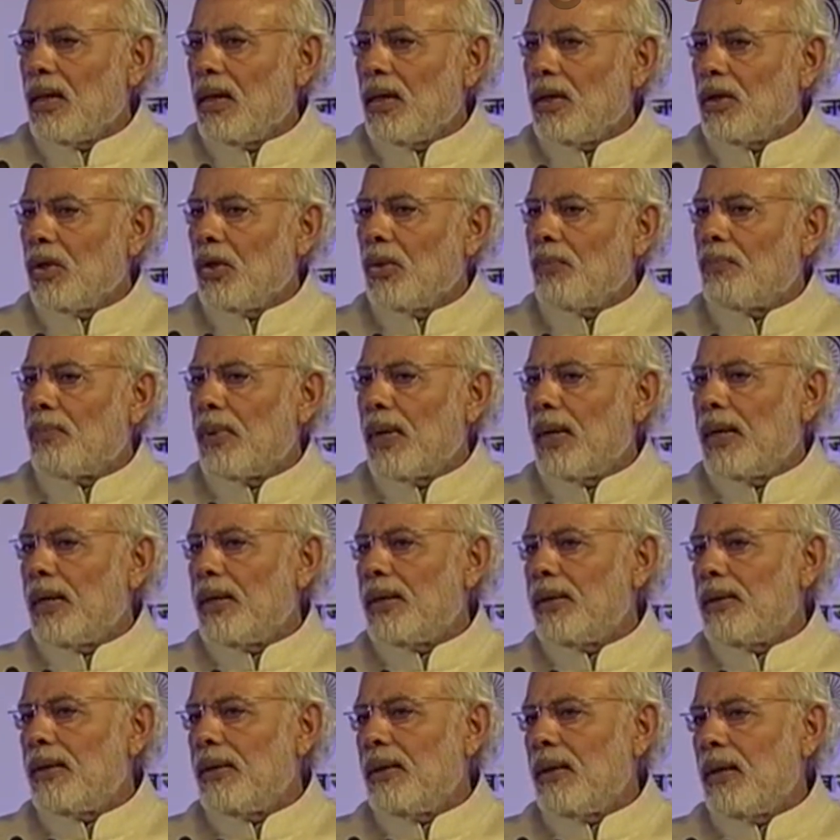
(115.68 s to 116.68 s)
You
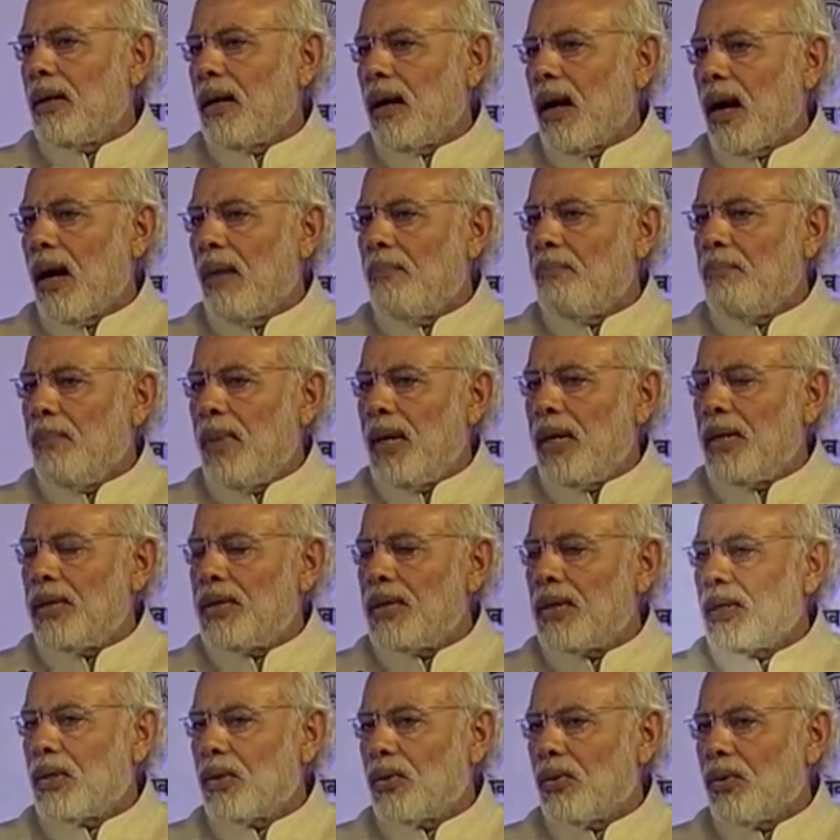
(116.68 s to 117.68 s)
played a
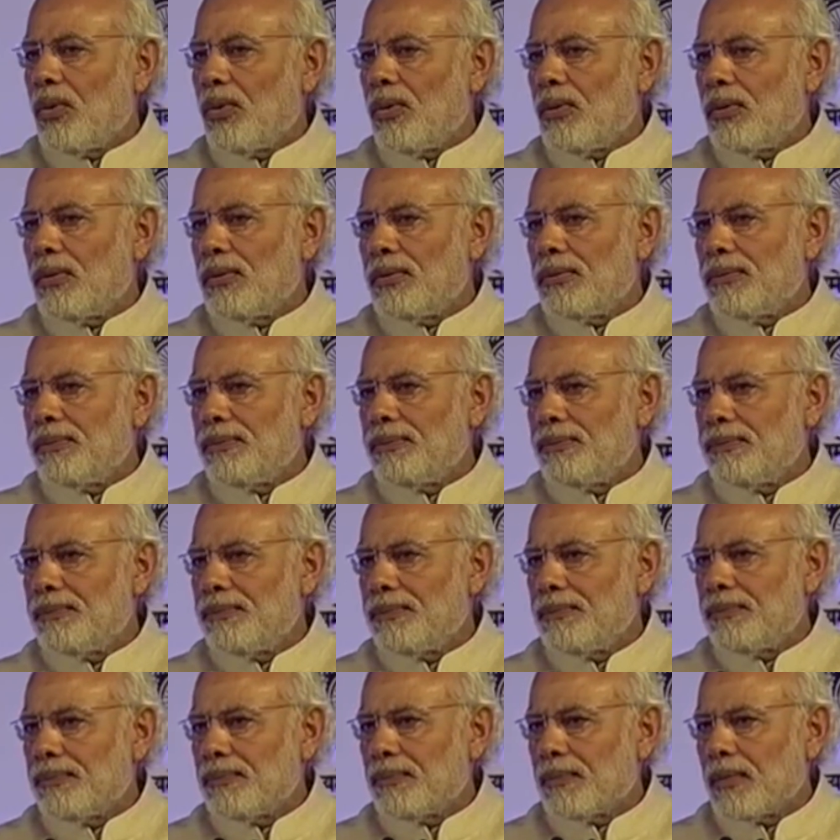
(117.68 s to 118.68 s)
major role
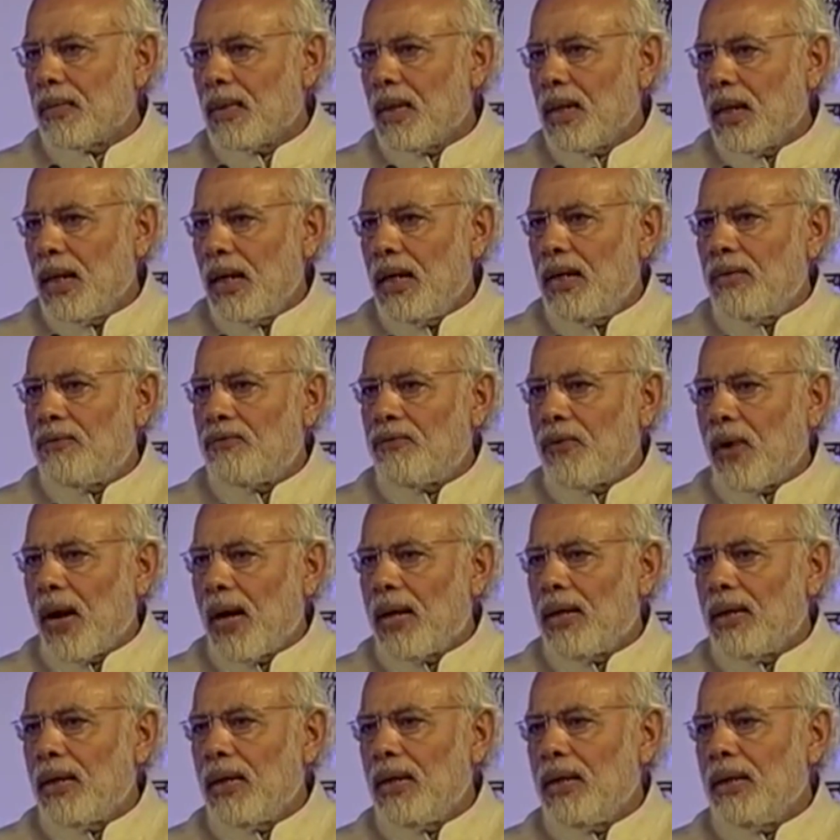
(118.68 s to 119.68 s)
in
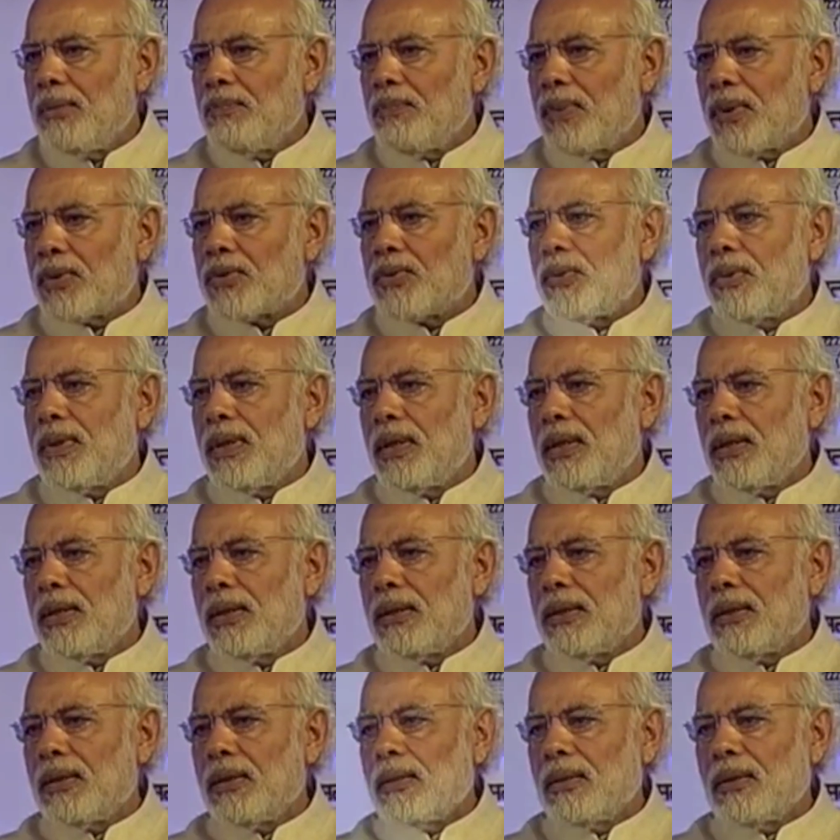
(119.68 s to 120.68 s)
finally
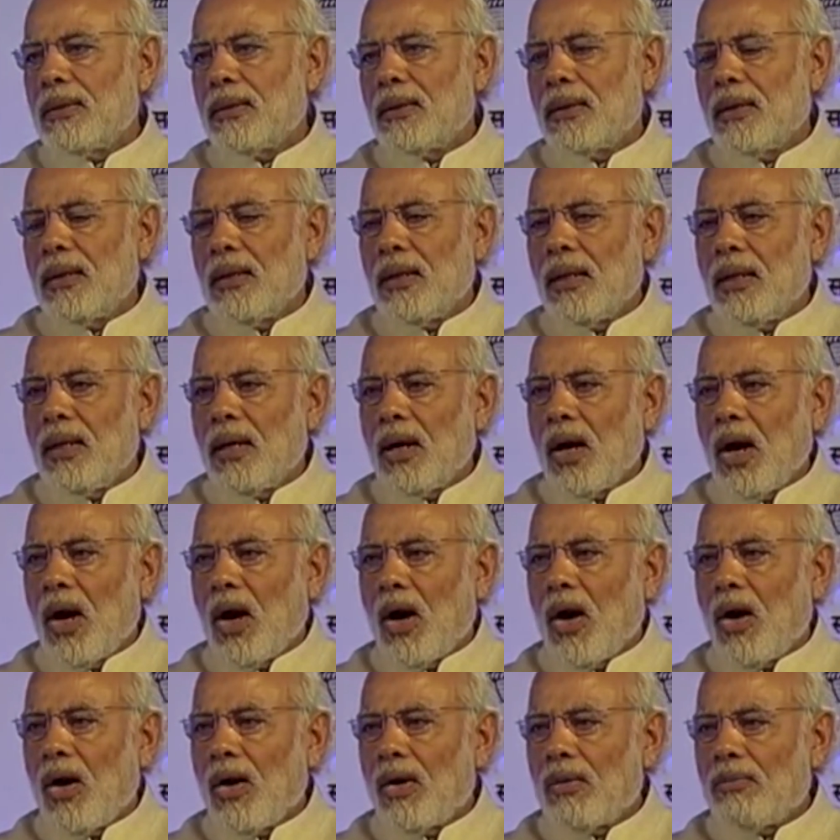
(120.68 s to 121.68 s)
pursuing
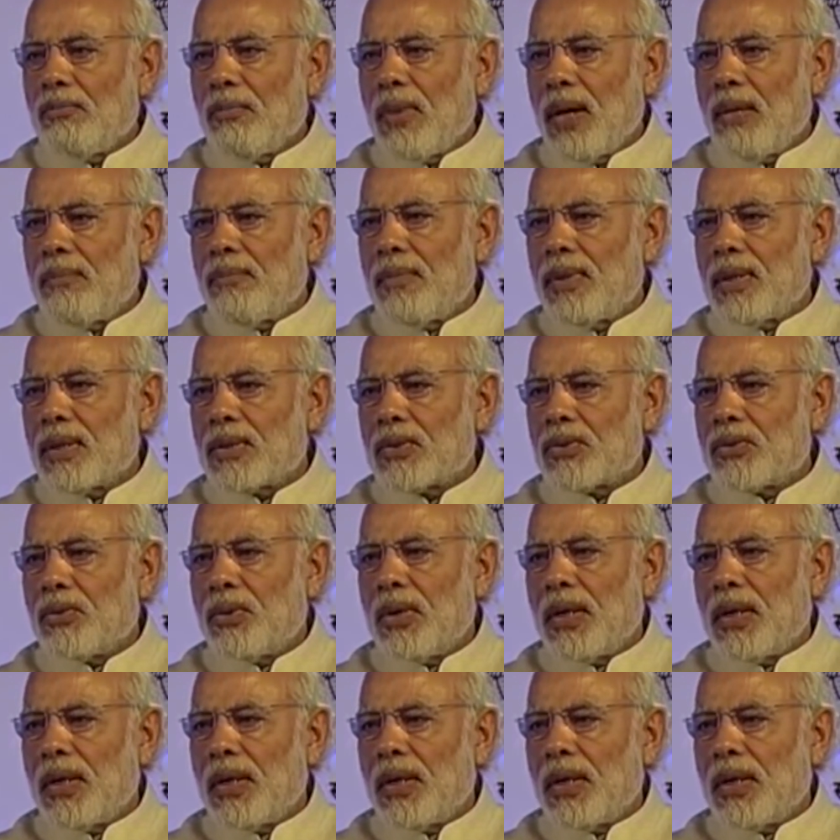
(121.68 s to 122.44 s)
all members to